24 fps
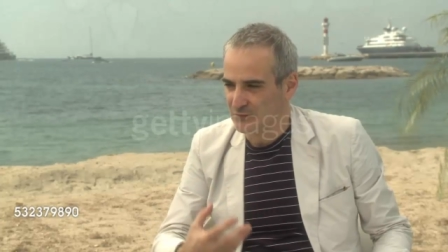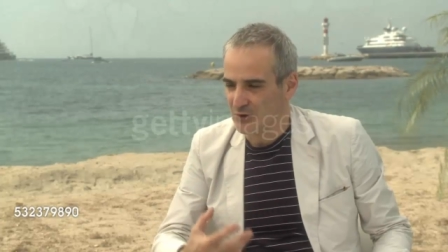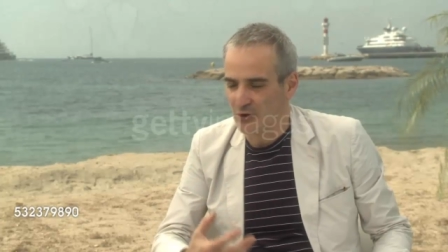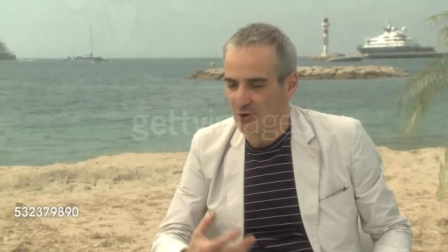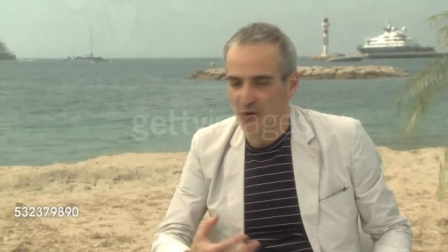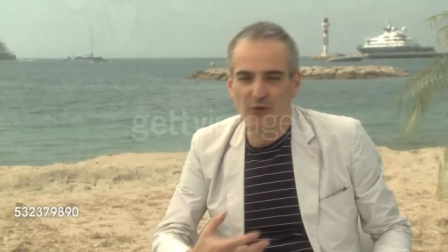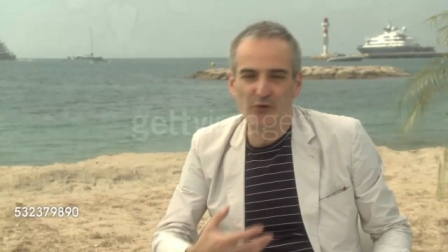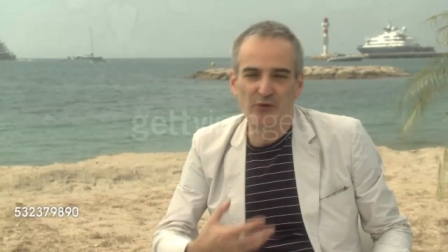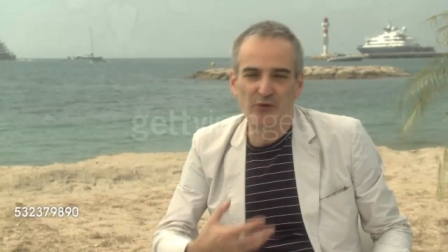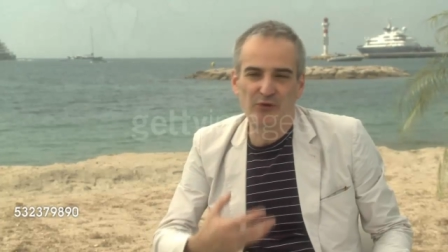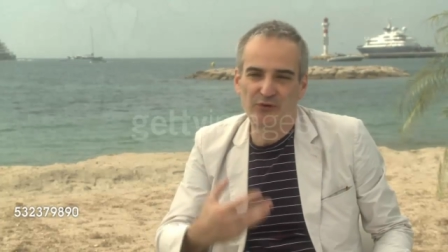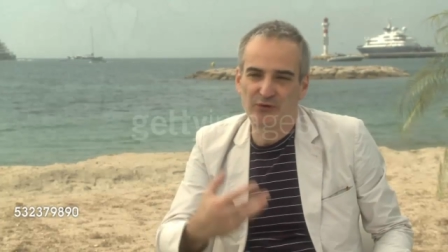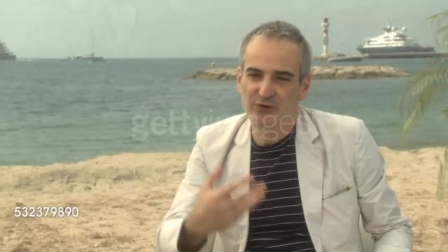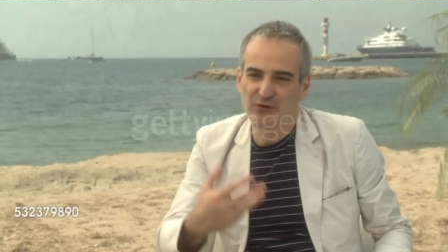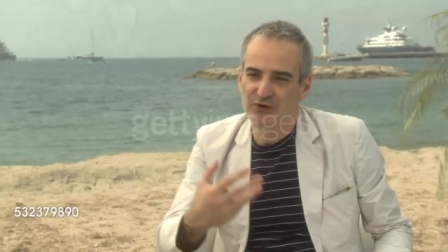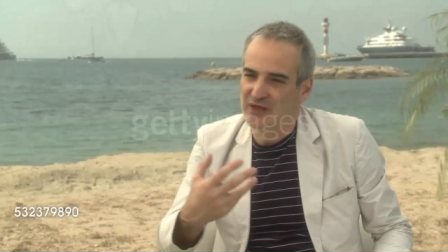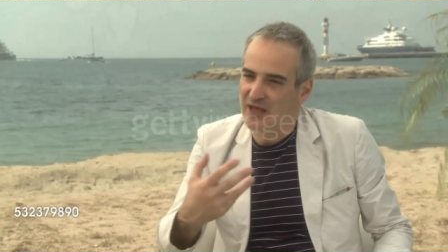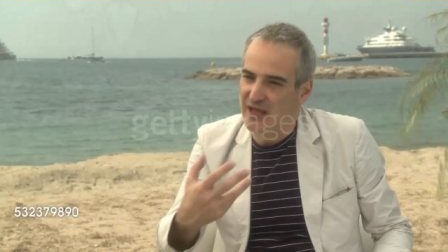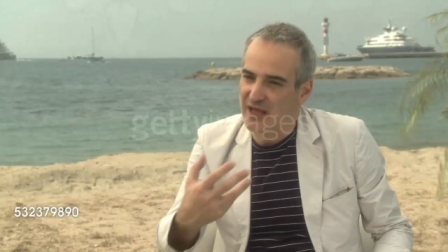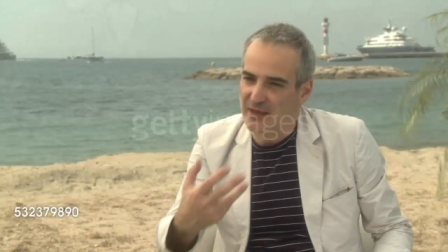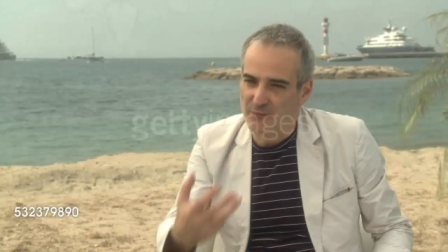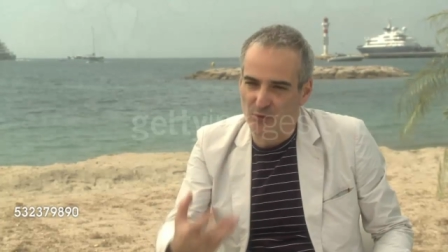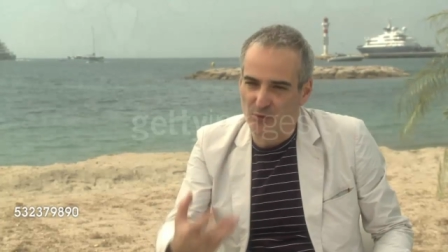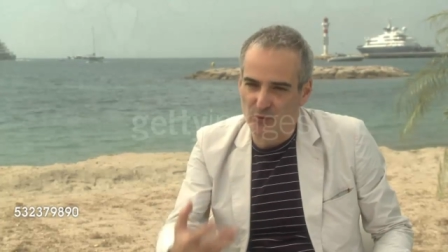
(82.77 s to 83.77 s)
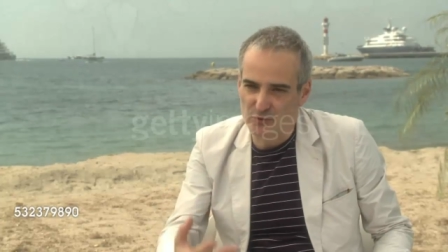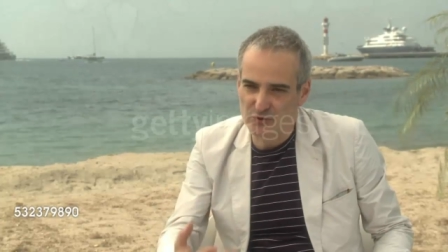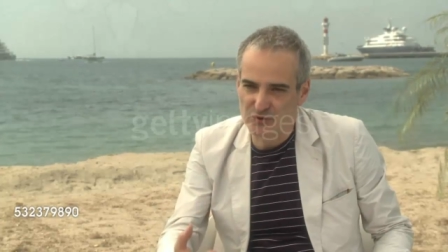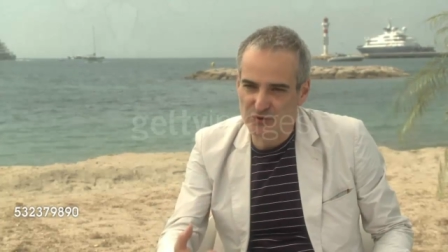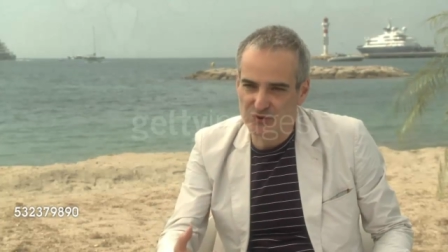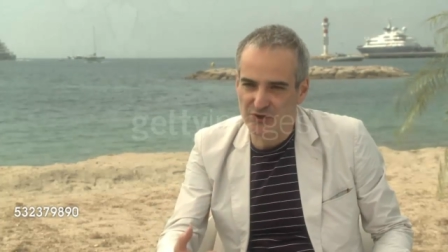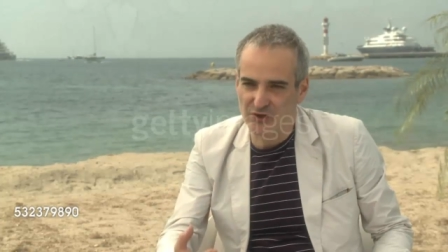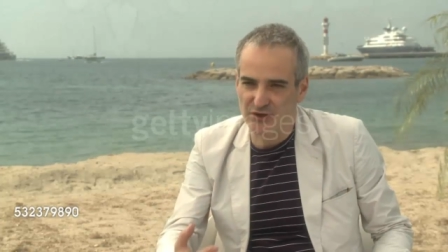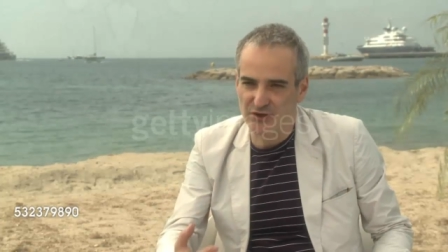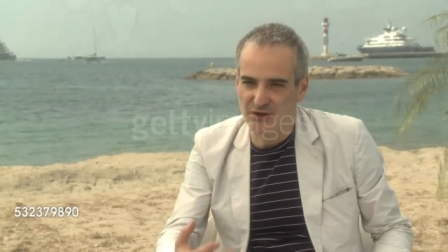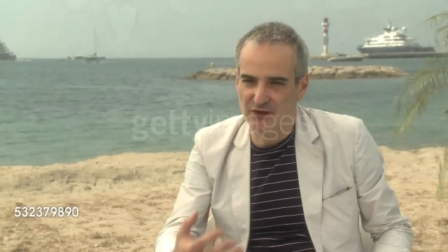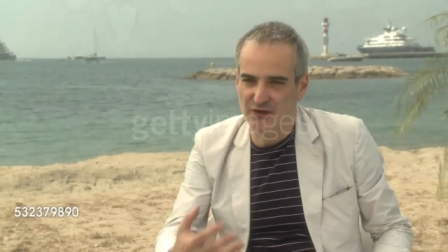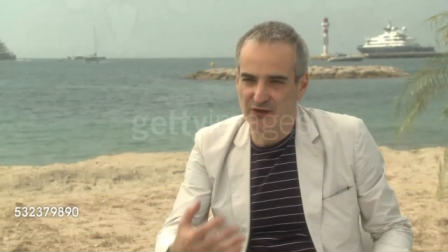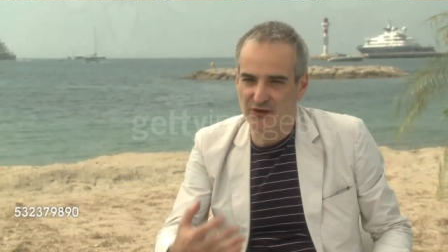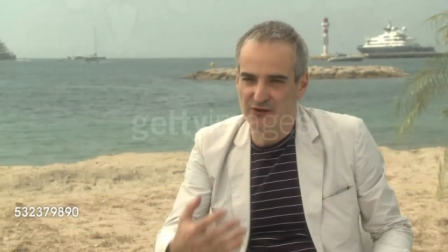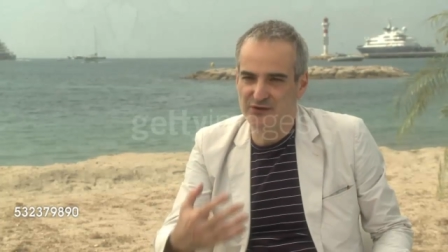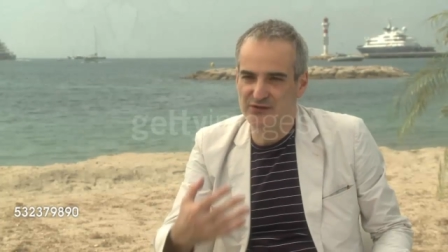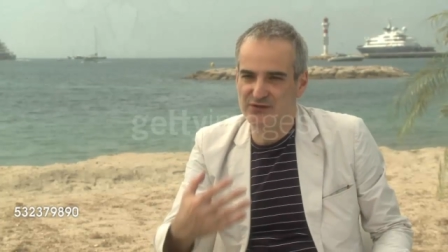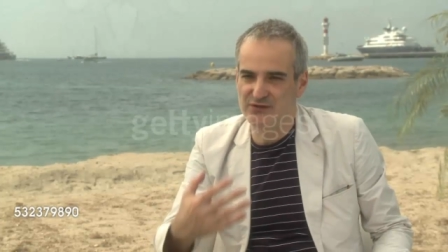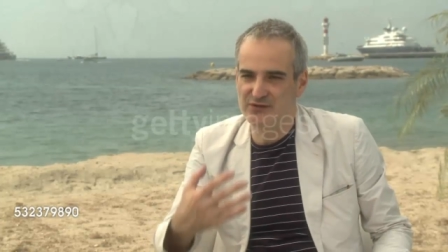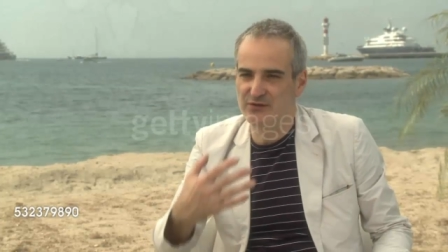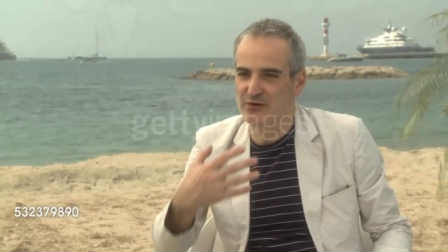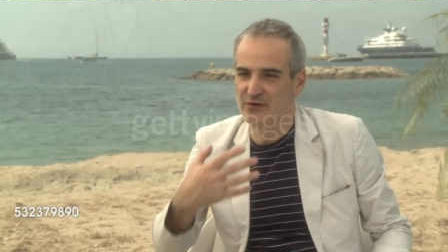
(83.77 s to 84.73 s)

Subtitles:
her emotions,